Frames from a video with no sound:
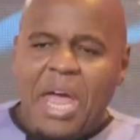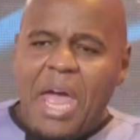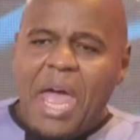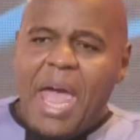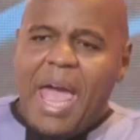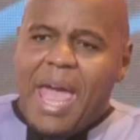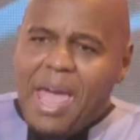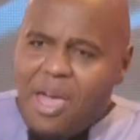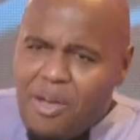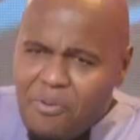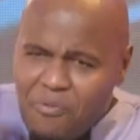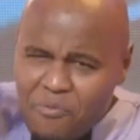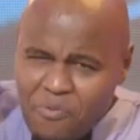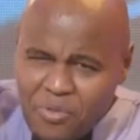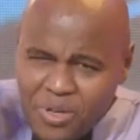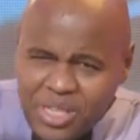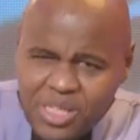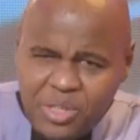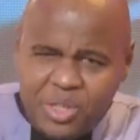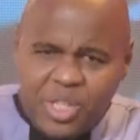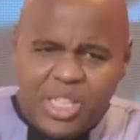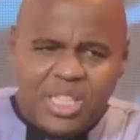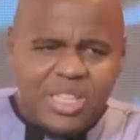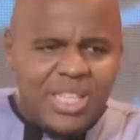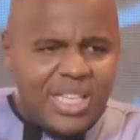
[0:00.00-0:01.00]

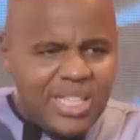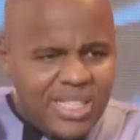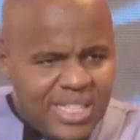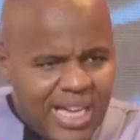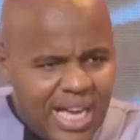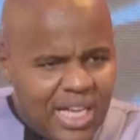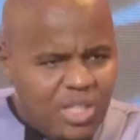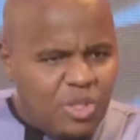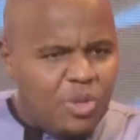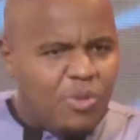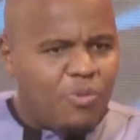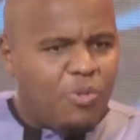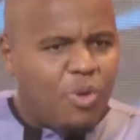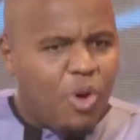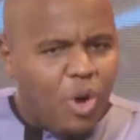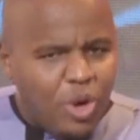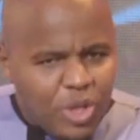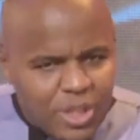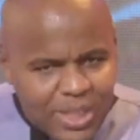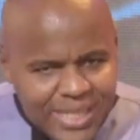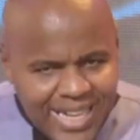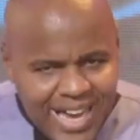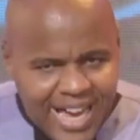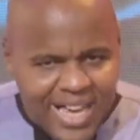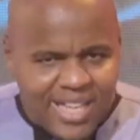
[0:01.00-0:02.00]
Everything the church of
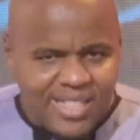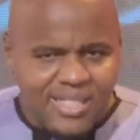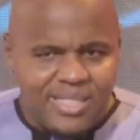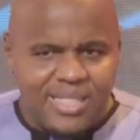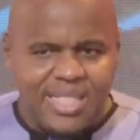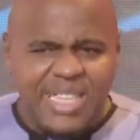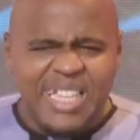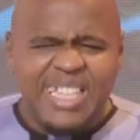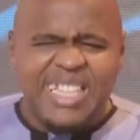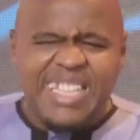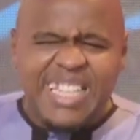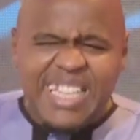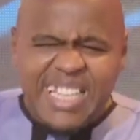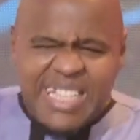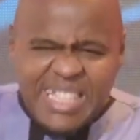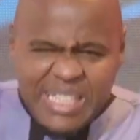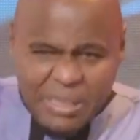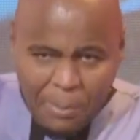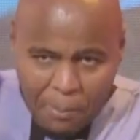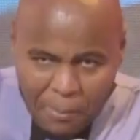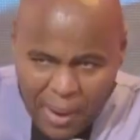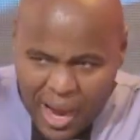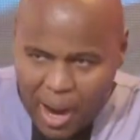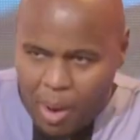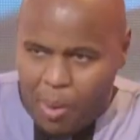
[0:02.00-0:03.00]
God does, it needs
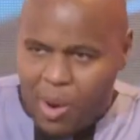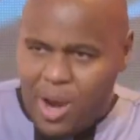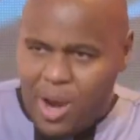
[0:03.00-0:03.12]
power.